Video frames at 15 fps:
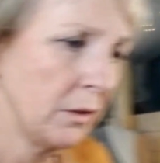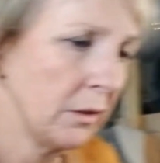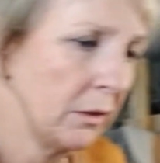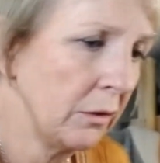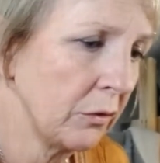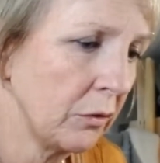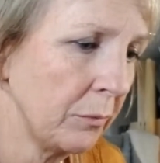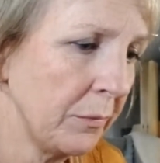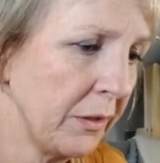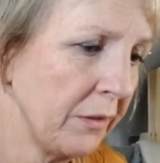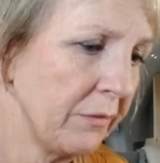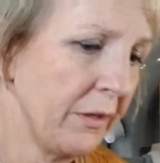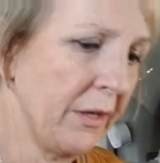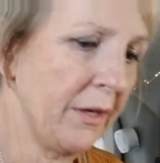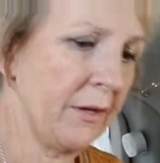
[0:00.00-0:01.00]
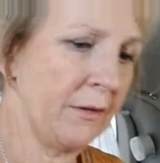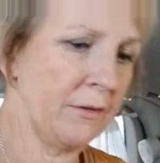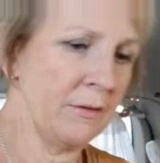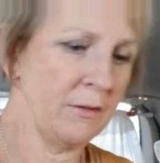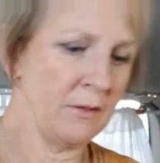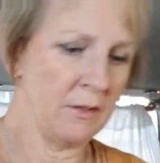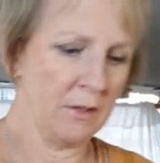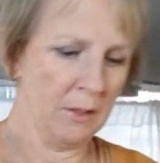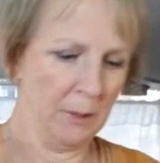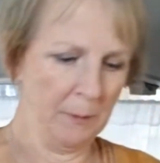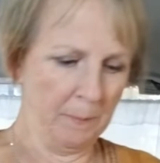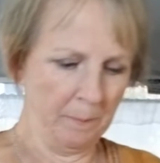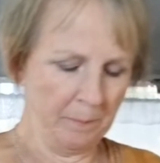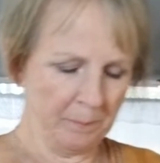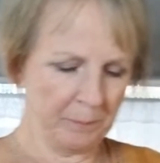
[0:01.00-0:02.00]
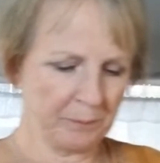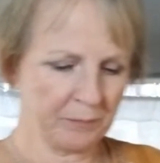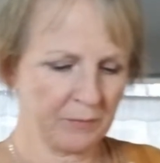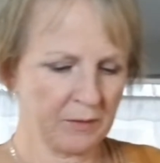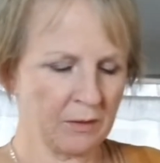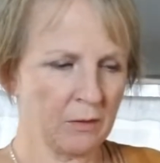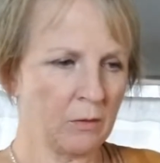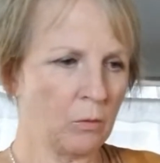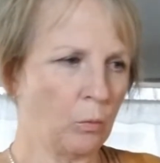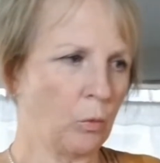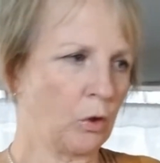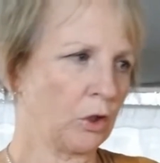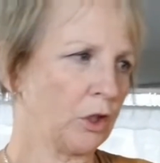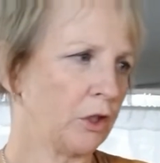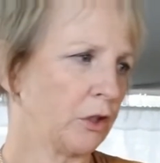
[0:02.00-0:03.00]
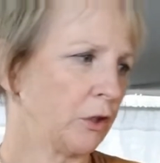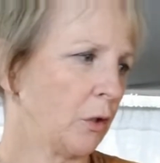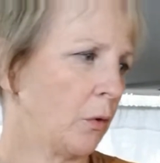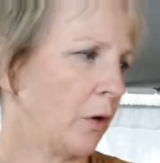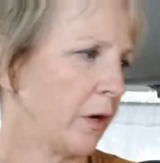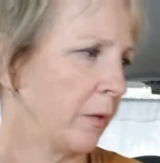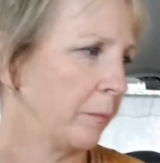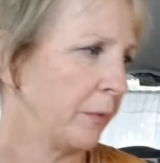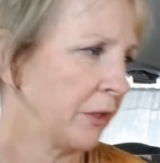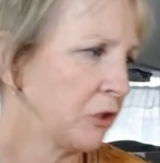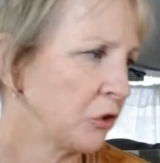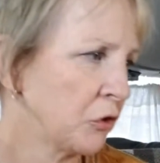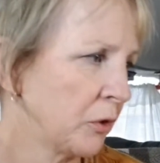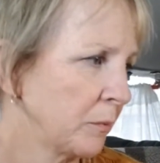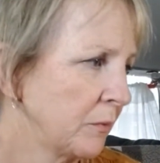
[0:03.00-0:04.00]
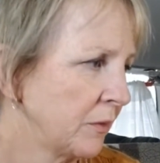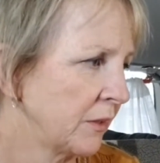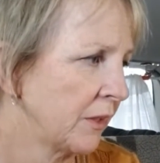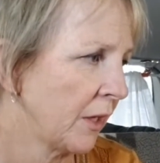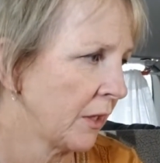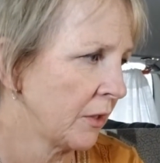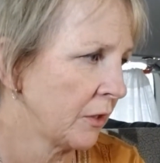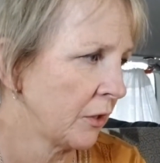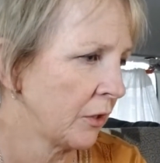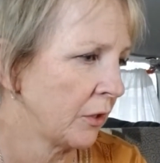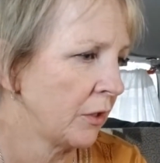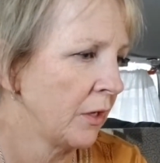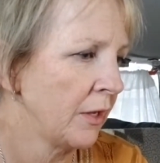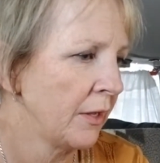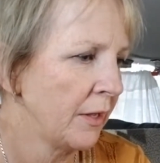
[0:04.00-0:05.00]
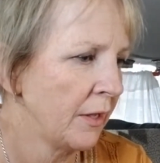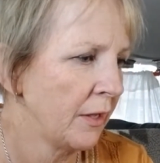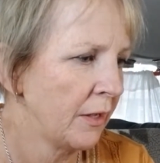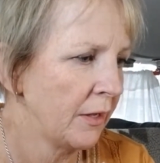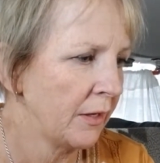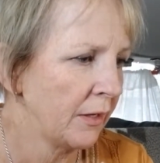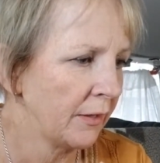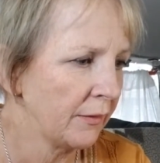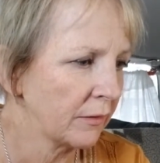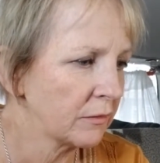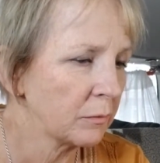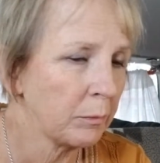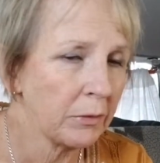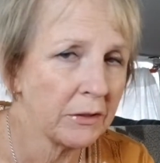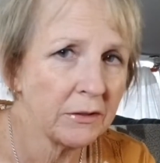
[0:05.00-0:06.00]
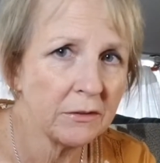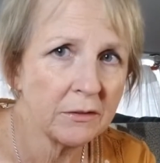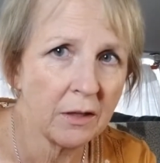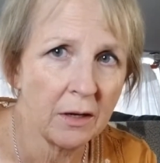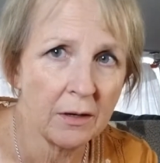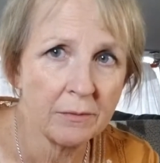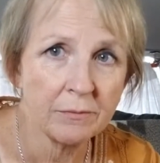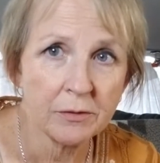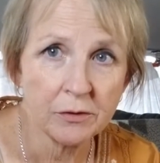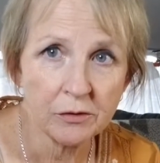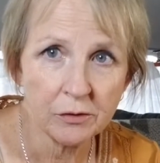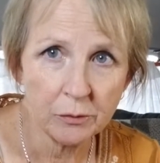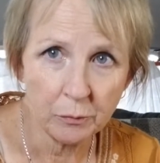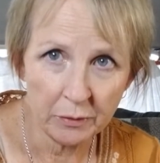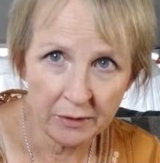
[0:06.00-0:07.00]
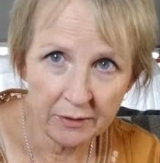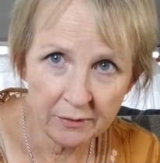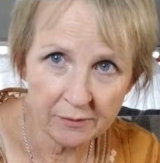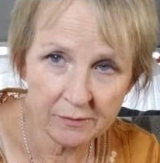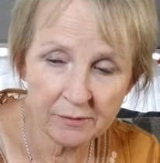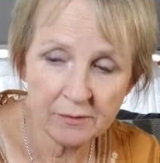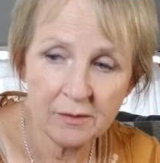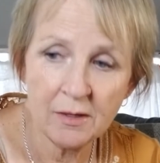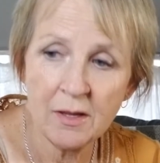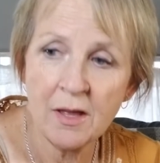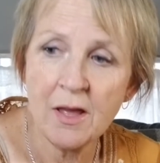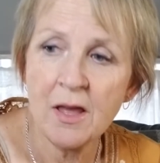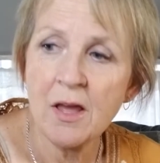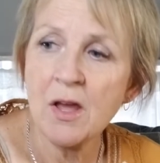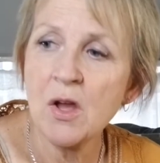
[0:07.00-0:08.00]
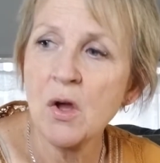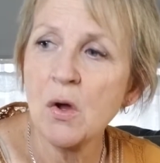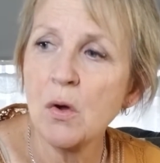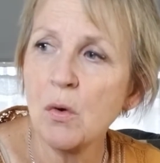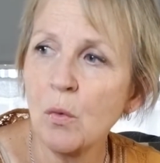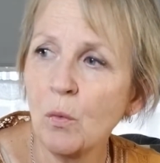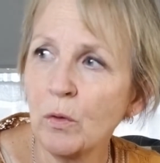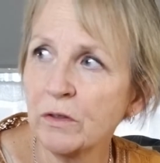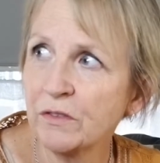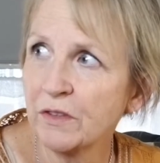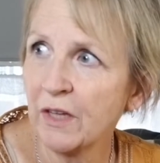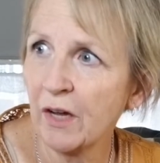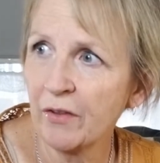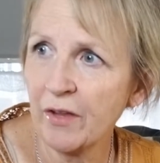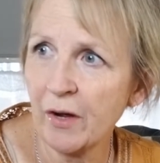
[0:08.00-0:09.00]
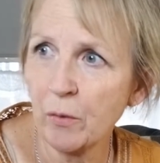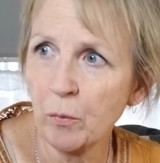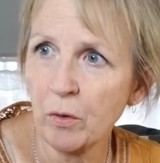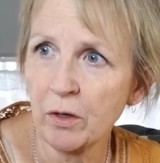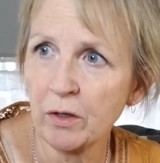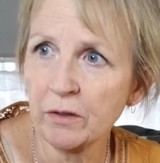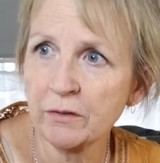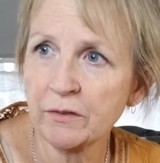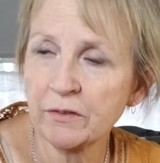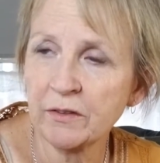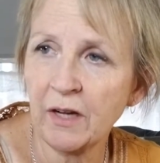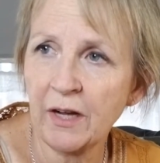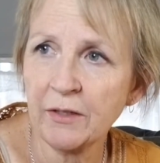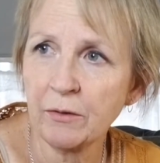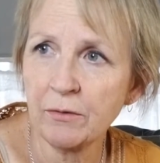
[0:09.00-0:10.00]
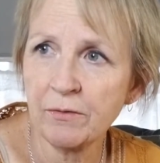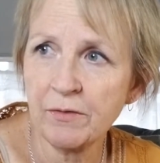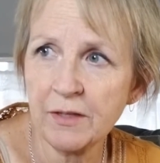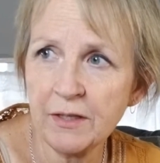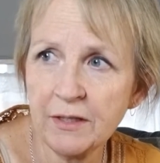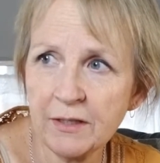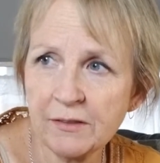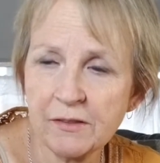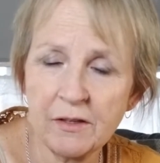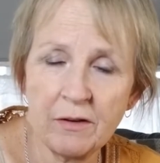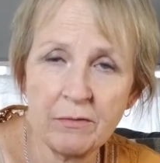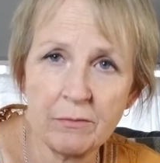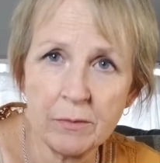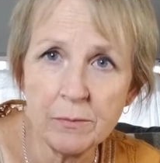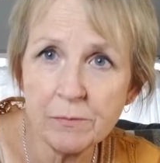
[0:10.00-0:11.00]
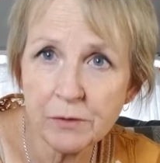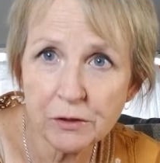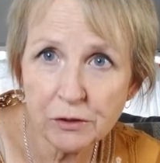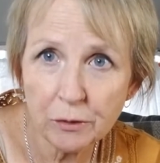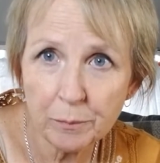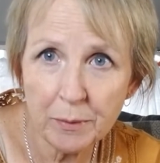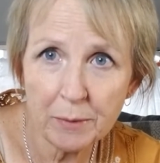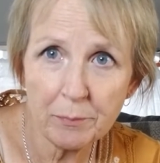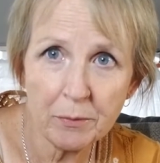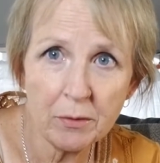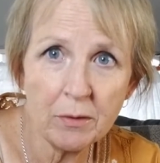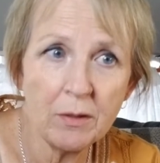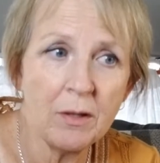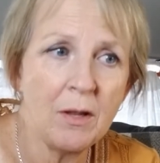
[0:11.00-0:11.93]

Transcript: minivan. We're gonna go on a big trip together in the springtime for 2 weeks. We'll see how that works. I don't think it's enough room for 2 people,